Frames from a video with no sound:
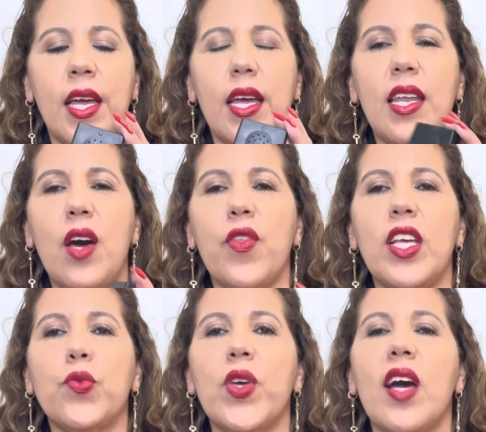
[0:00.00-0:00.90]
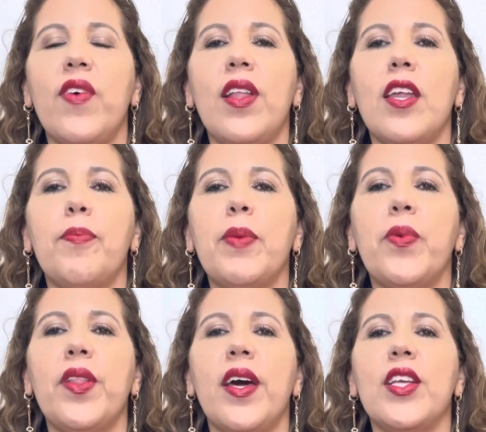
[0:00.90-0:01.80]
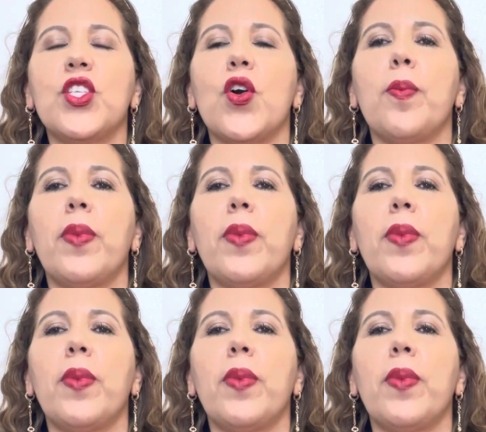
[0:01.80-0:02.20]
Nowadays, we have a lot of people that is going